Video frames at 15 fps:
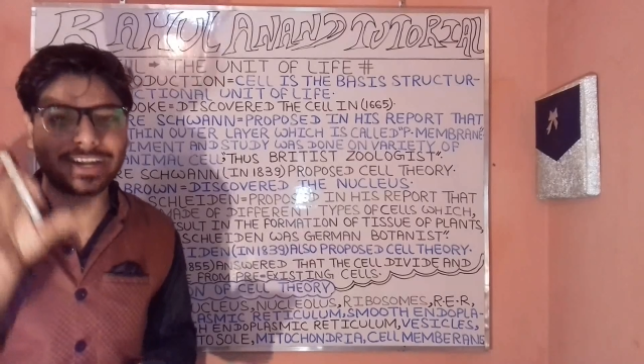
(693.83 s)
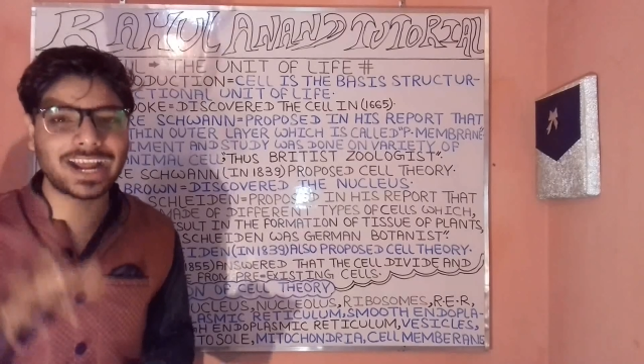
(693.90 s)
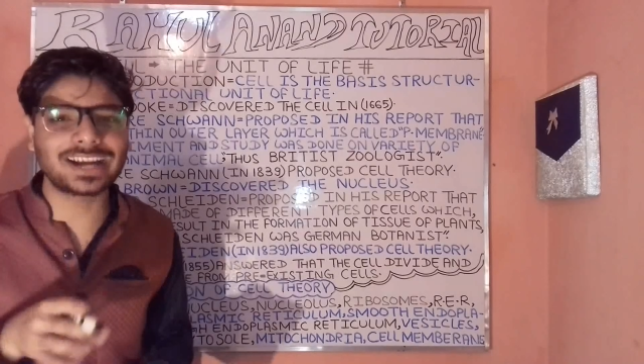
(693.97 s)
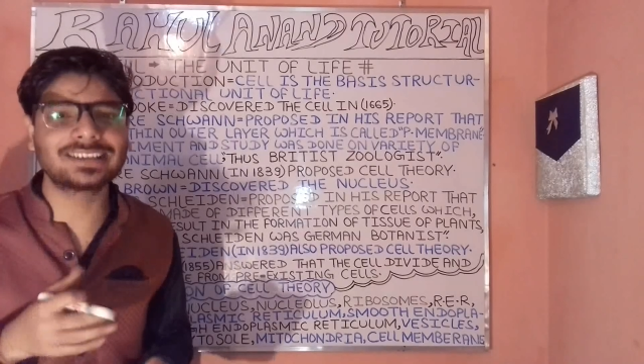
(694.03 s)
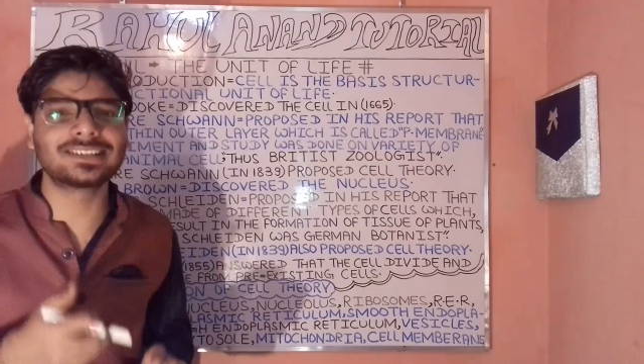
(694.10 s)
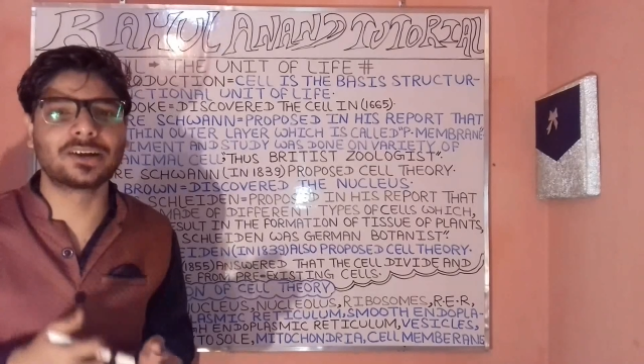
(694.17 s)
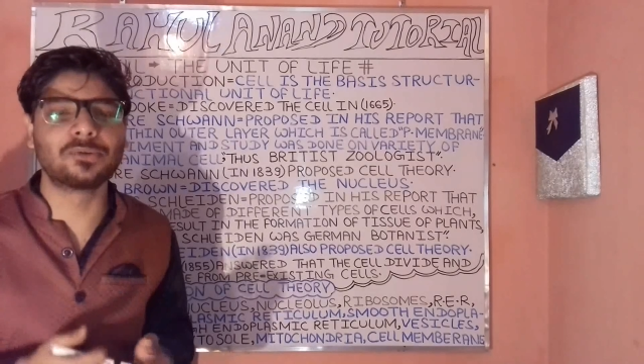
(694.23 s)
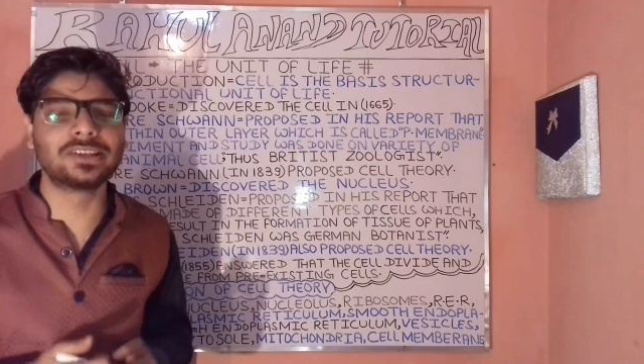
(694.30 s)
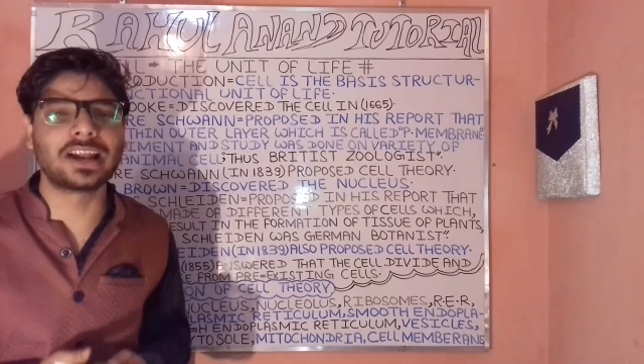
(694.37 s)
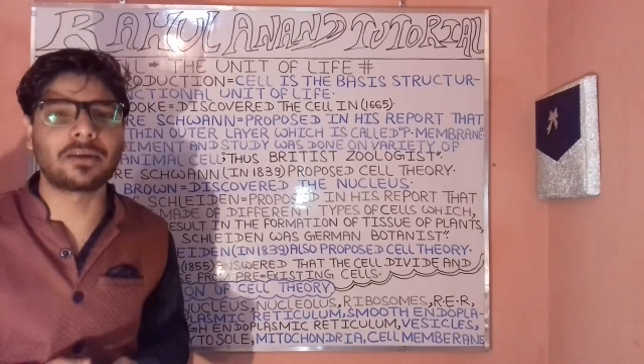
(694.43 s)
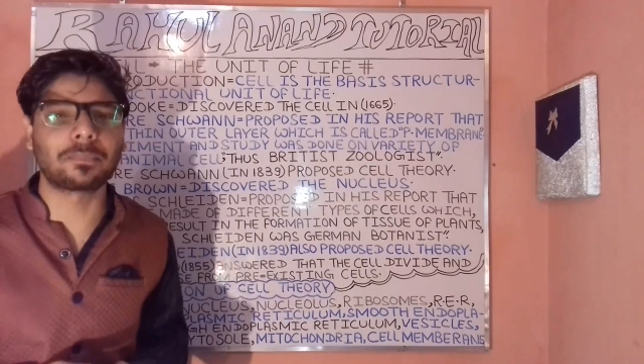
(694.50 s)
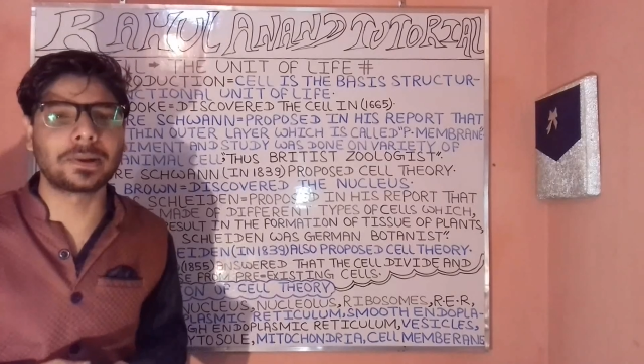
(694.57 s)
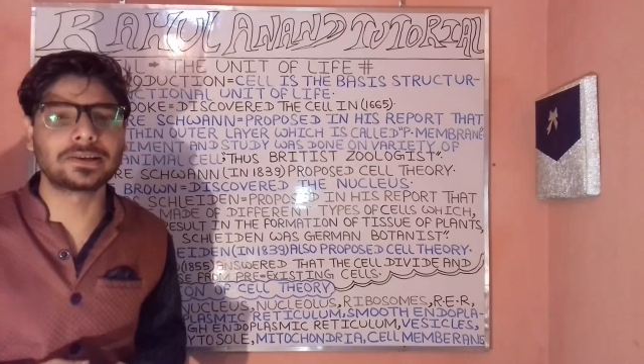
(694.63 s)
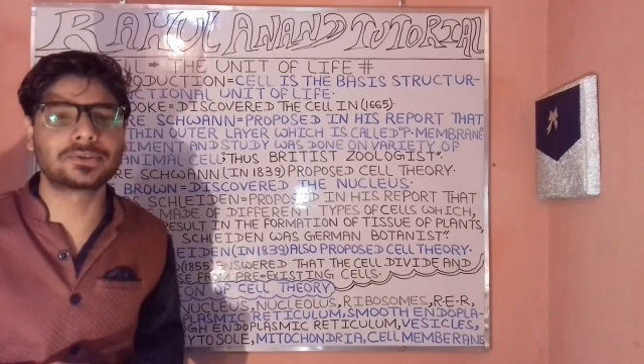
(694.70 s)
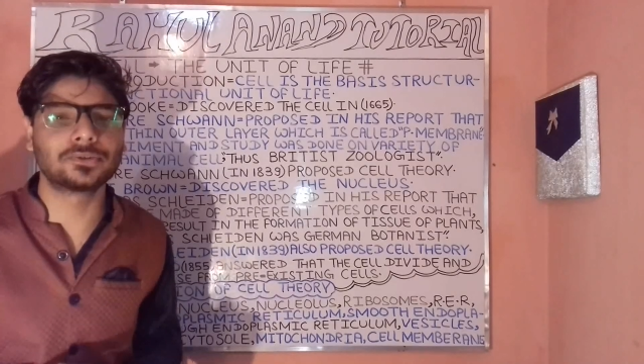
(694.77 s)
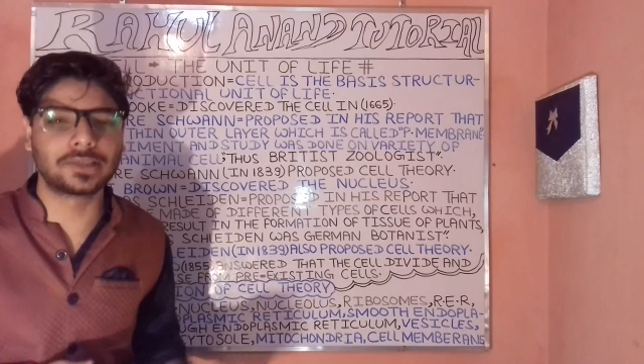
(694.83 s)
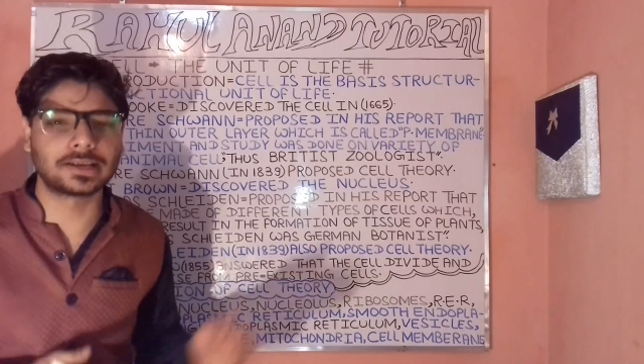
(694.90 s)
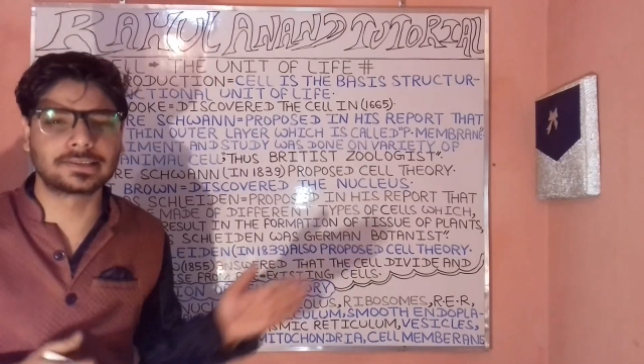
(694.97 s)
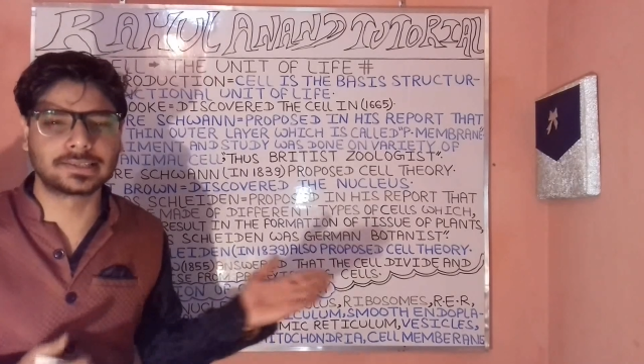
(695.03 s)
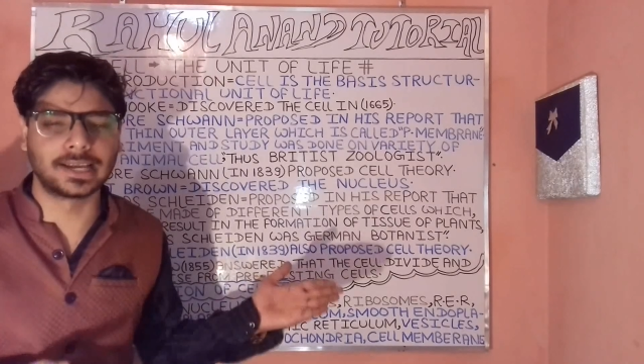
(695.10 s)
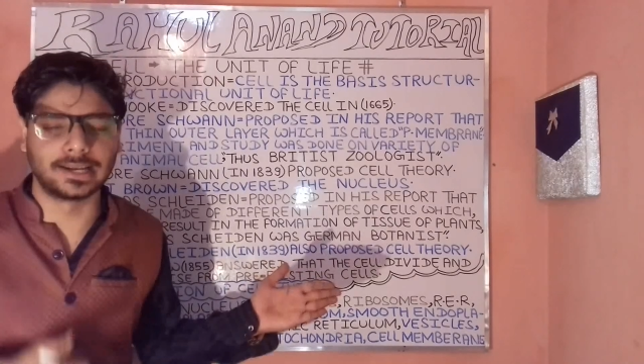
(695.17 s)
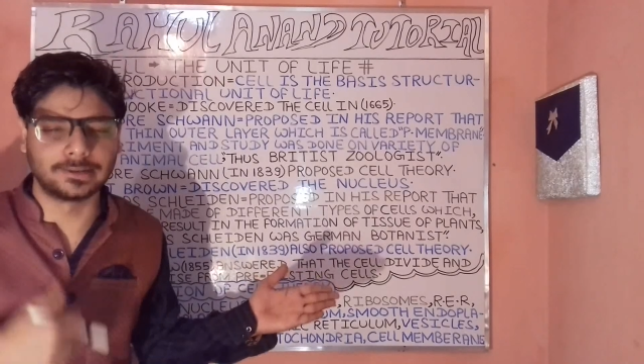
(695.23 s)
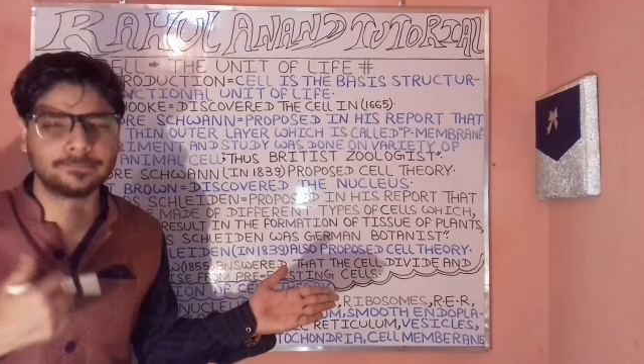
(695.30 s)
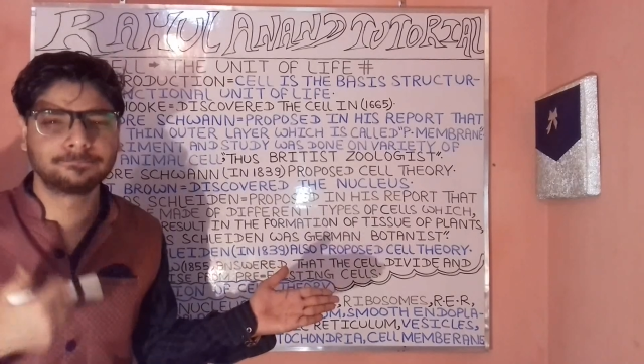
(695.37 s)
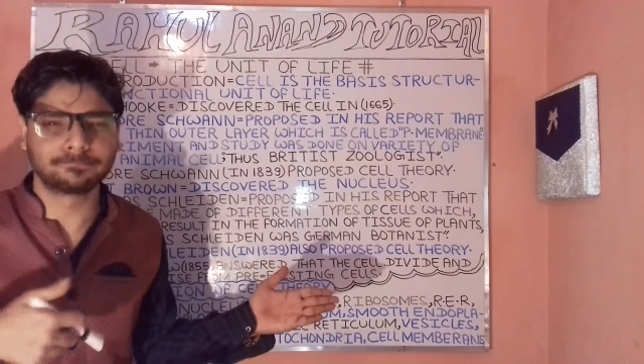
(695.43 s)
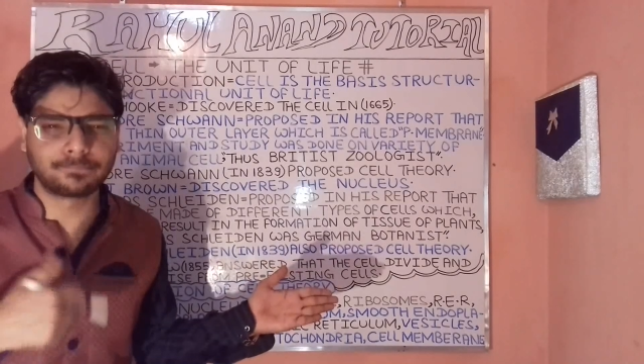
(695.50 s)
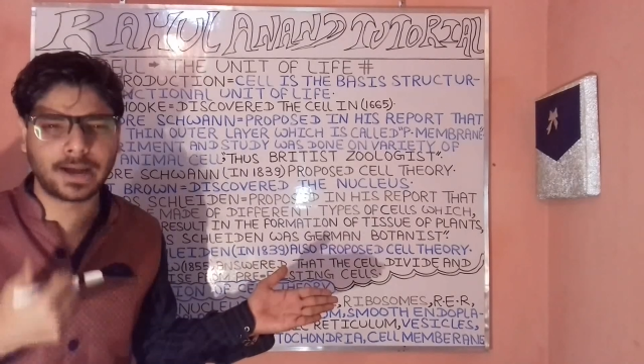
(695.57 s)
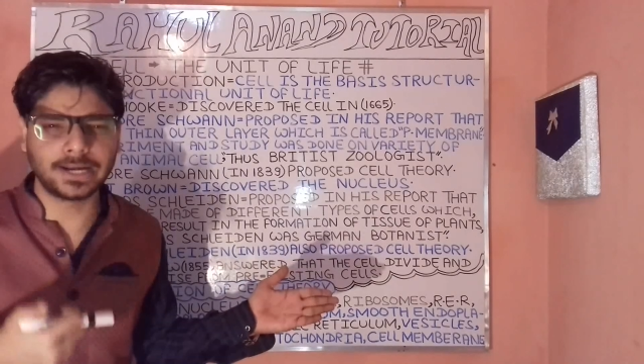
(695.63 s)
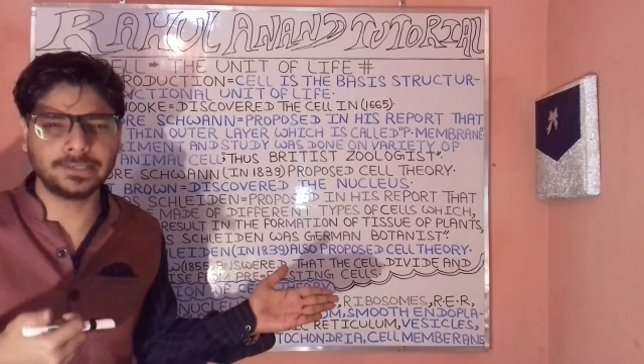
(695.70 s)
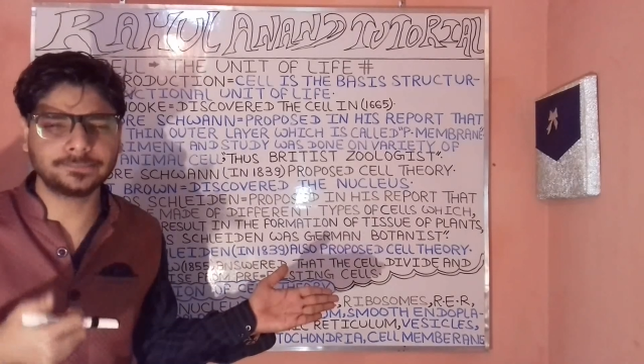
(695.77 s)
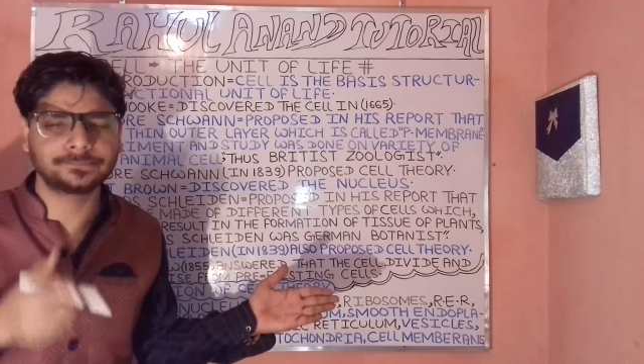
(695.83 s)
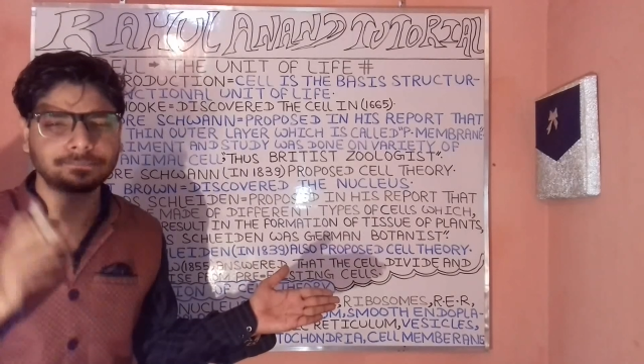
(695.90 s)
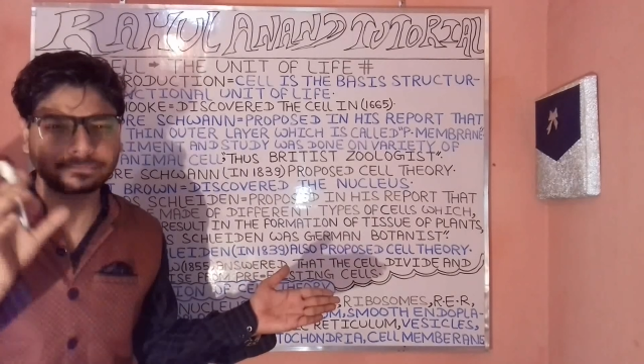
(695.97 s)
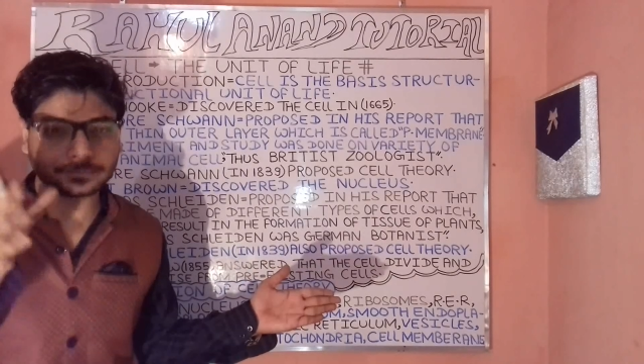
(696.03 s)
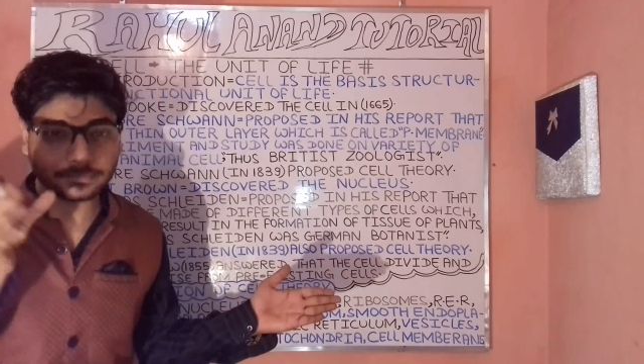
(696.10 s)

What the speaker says: protection with reference to the cell. Fine.